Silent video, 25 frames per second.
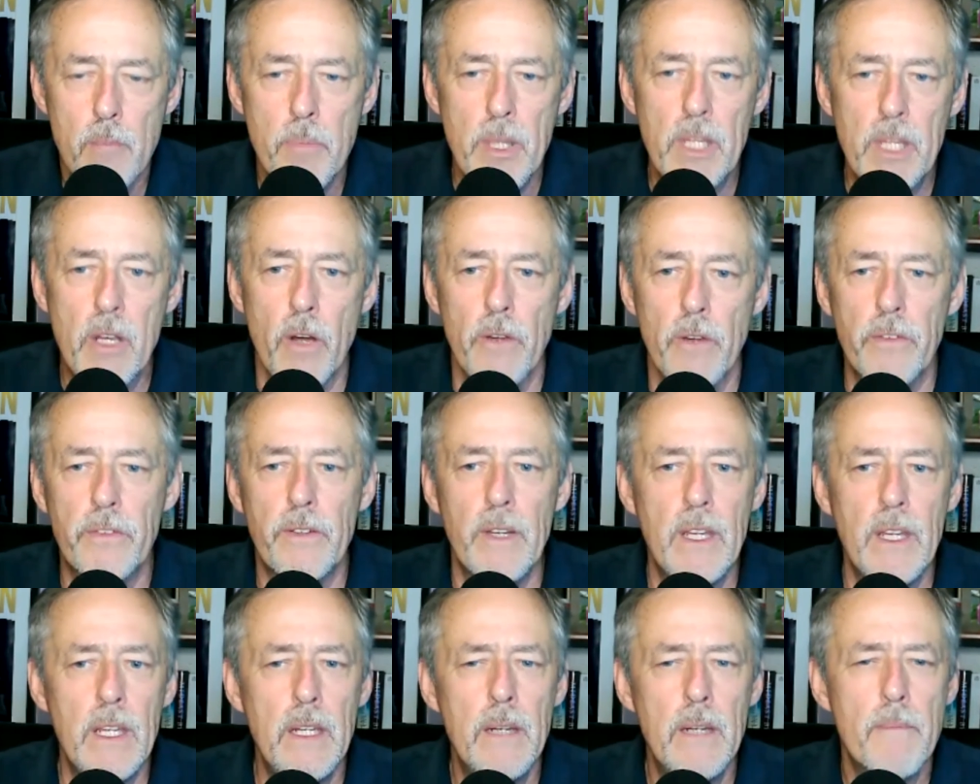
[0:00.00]
Because
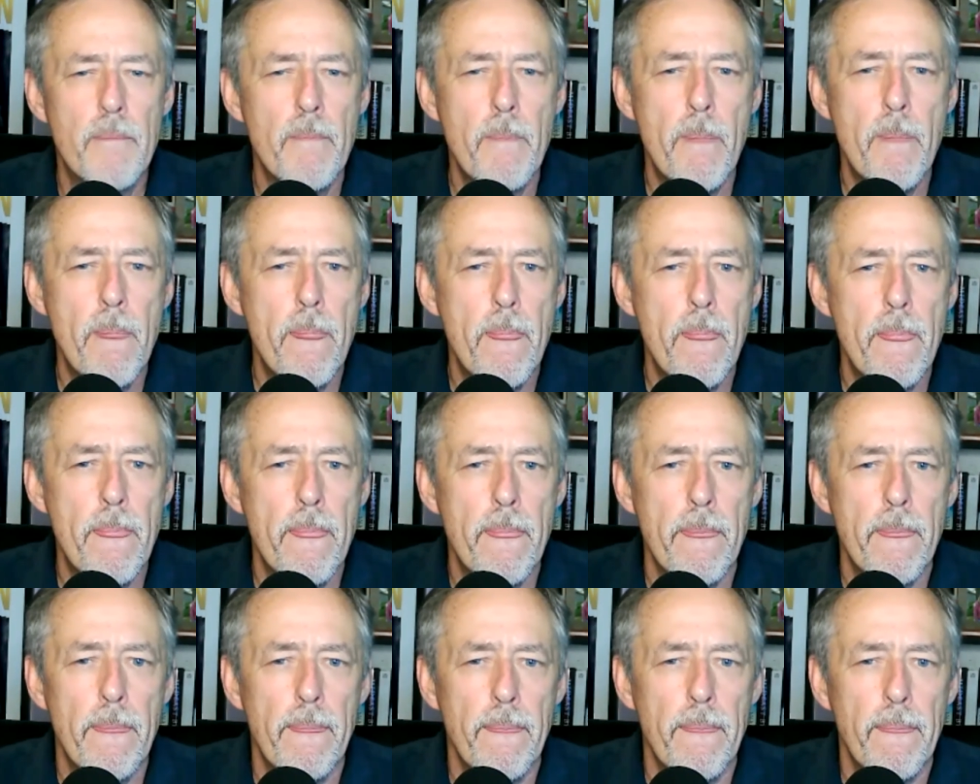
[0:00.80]
see,
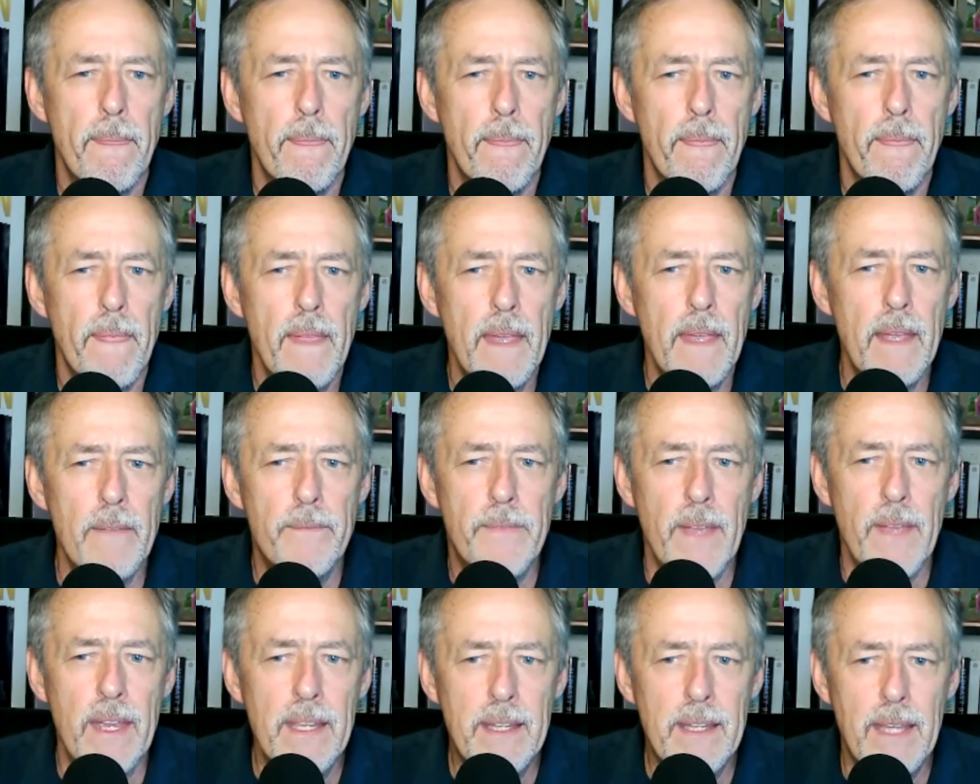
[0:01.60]

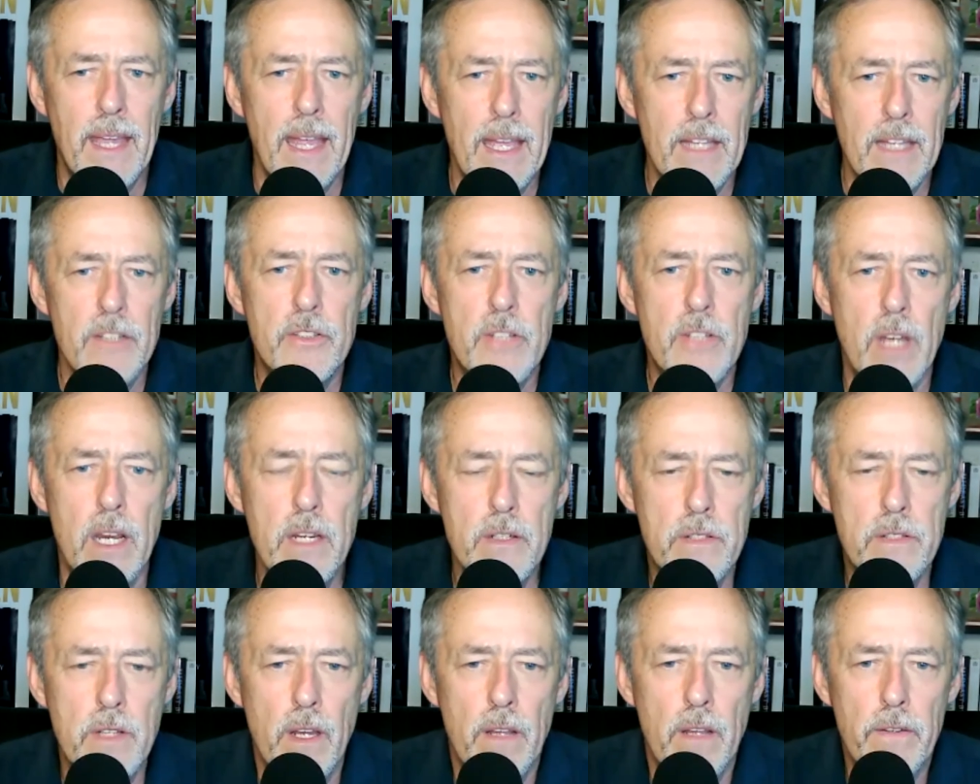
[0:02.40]
if they can't
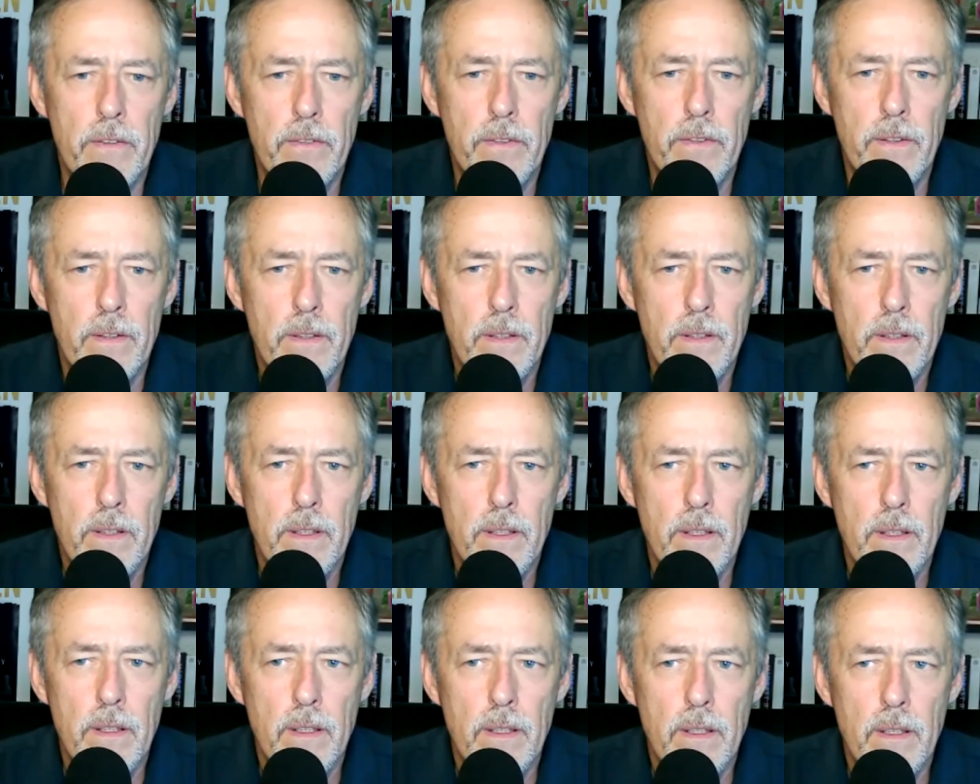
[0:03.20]
change us,
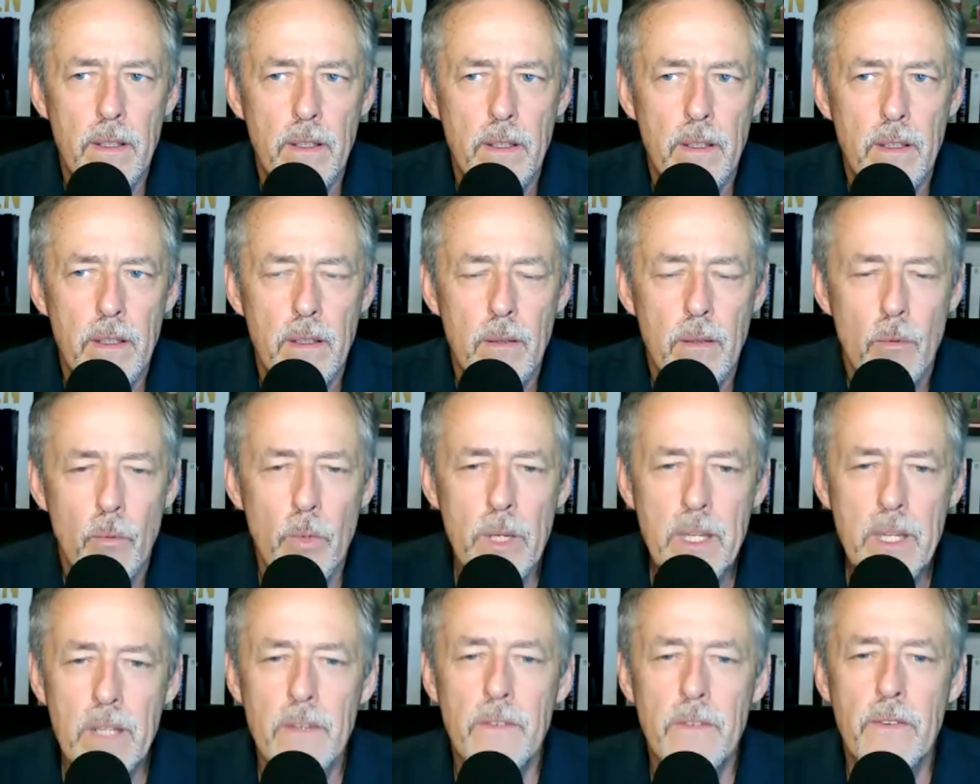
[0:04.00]

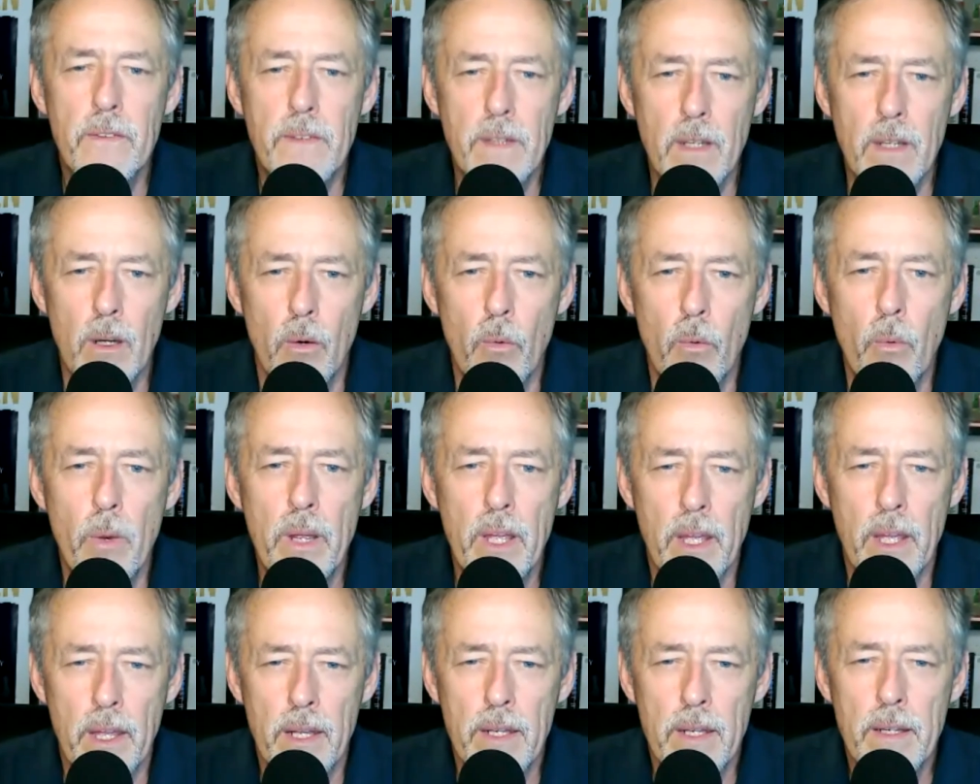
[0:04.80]
we can still
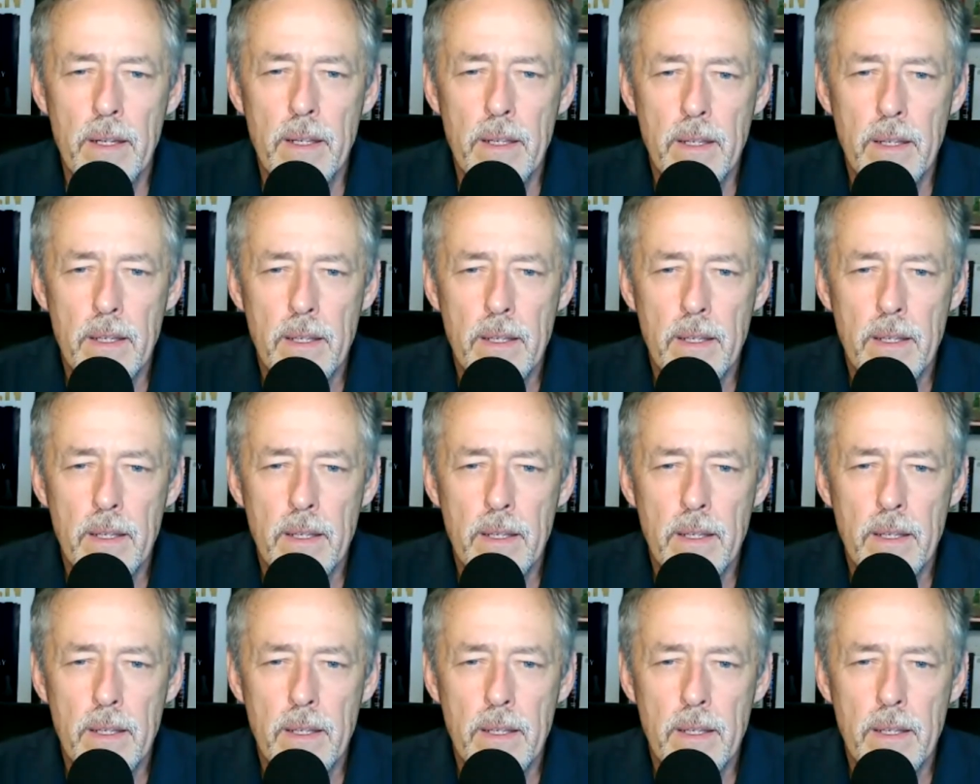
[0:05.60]
win.